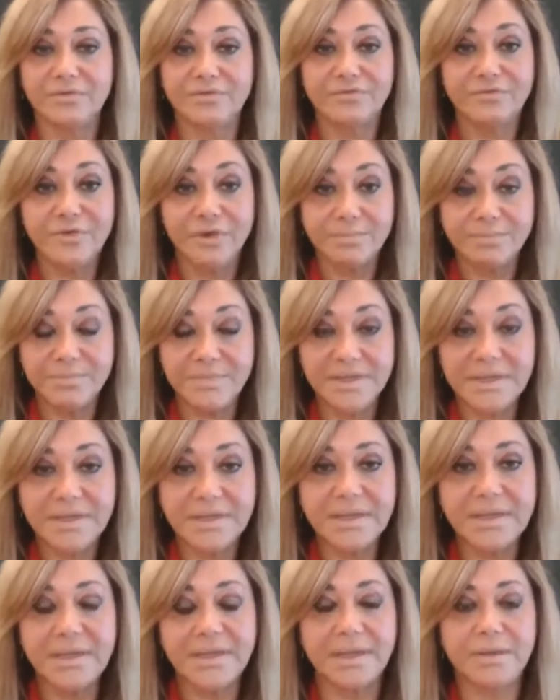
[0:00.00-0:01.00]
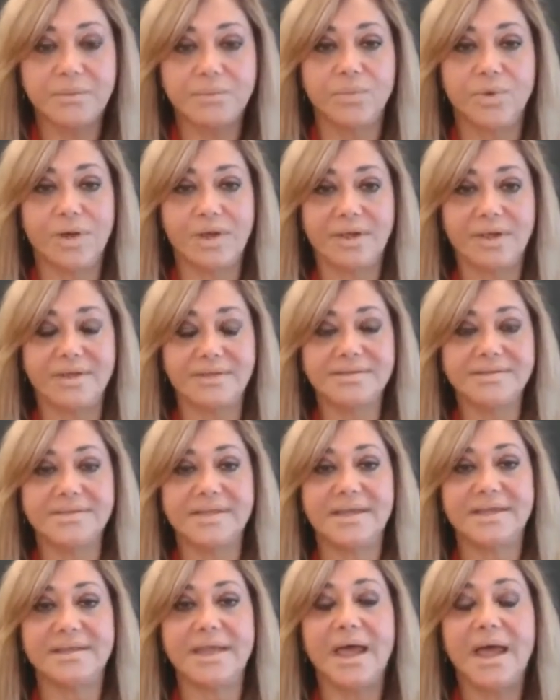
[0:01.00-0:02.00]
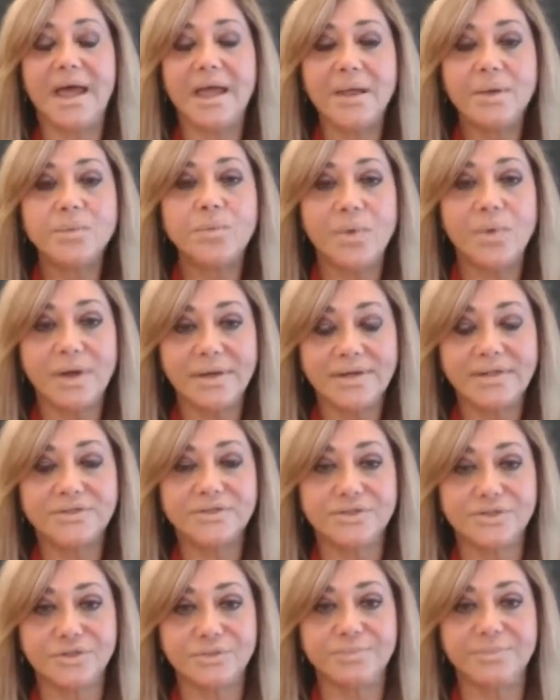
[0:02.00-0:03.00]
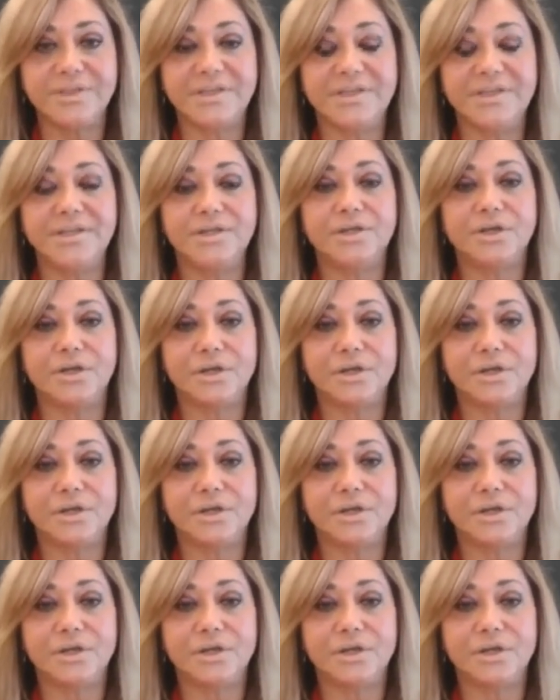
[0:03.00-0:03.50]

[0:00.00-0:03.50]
For me, it was that I wanted to be